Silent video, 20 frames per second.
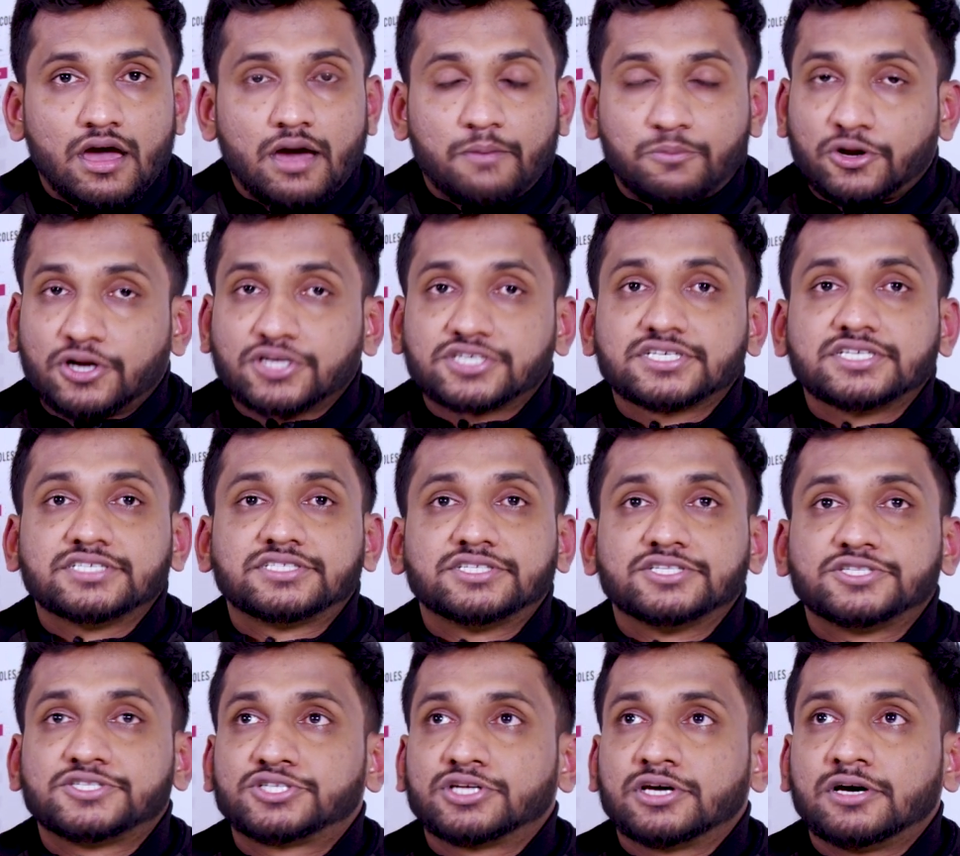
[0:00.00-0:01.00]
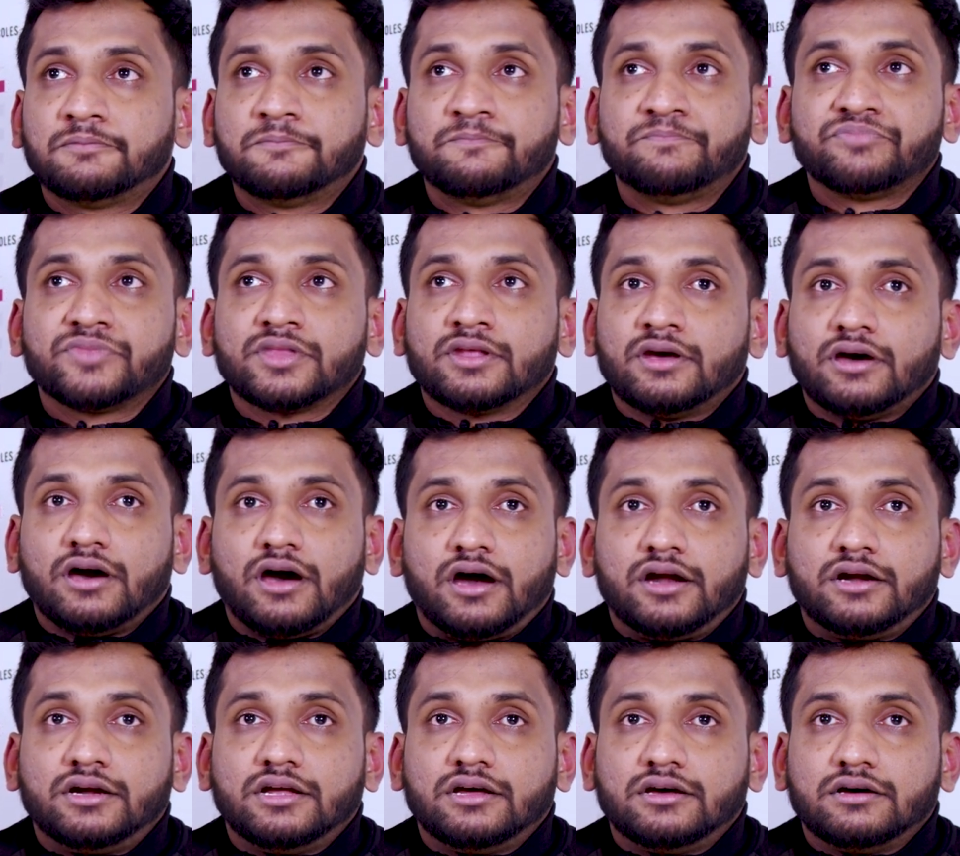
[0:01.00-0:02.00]
production system,
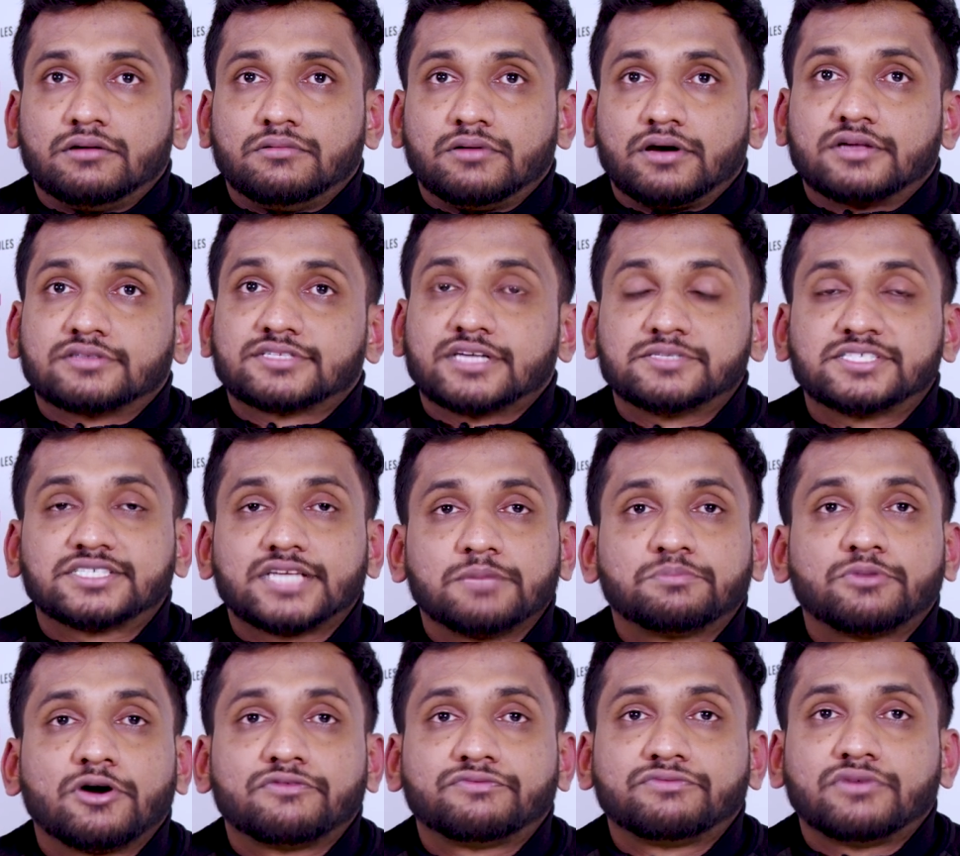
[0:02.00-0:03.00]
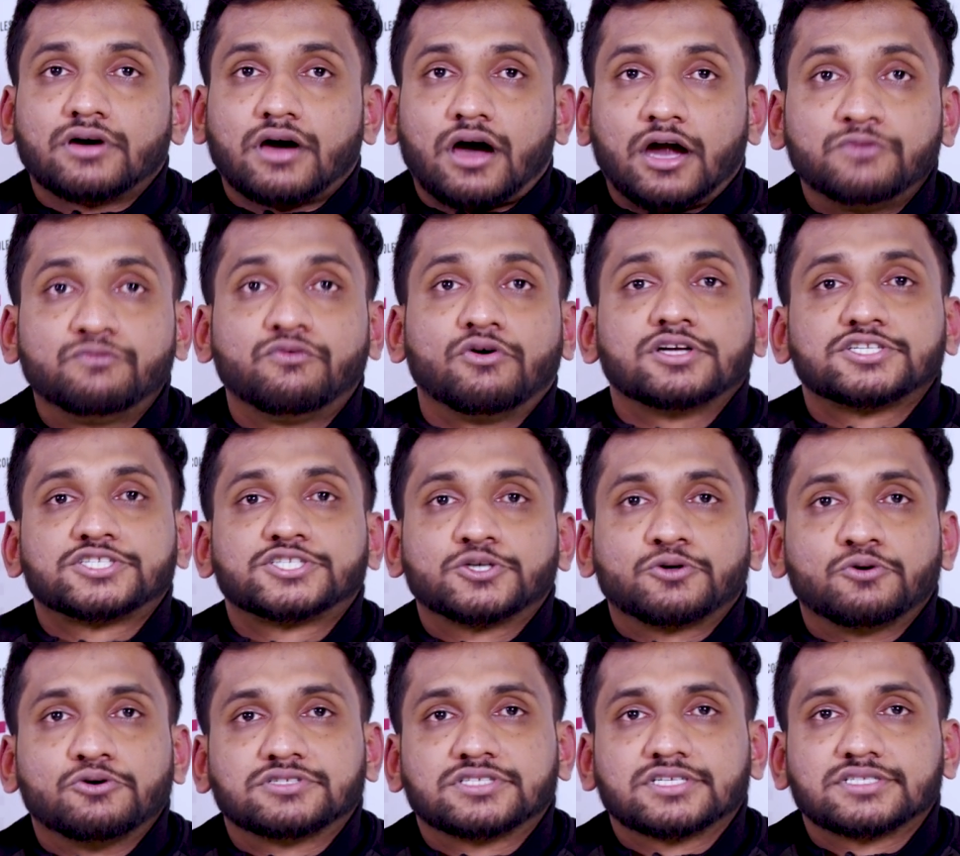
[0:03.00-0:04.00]
and such type of advanced
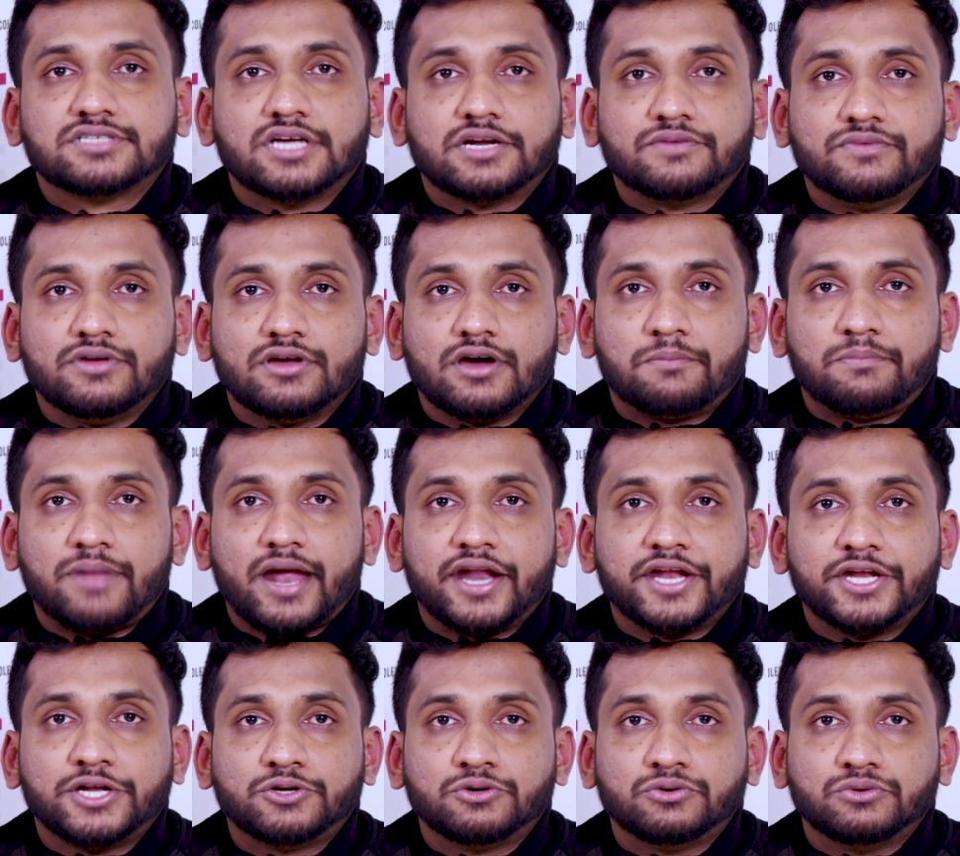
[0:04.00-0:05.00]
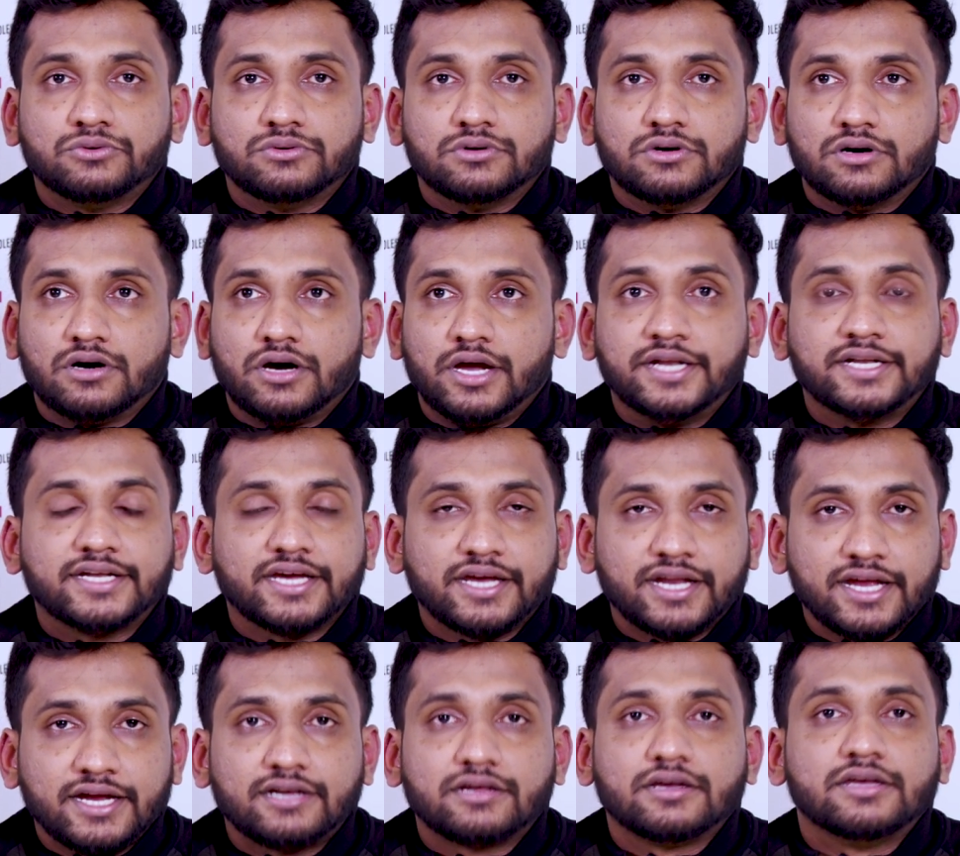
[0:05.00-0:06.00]
courses that we are planning to
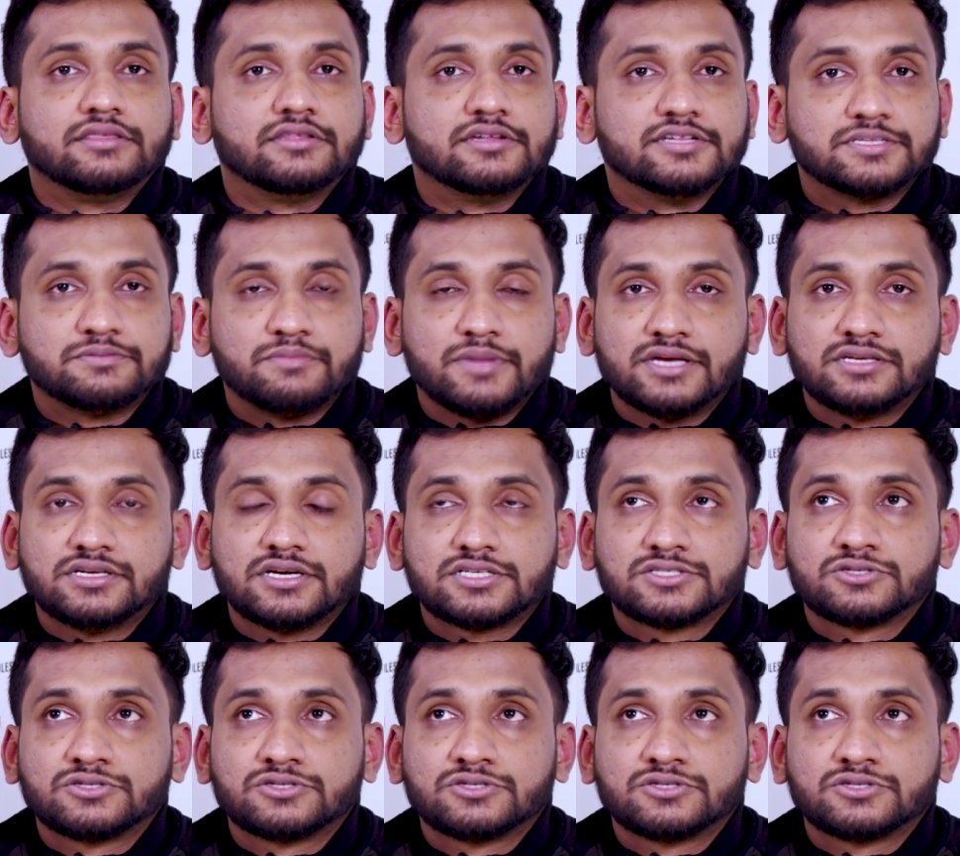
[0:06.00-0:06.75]
integrate in this major.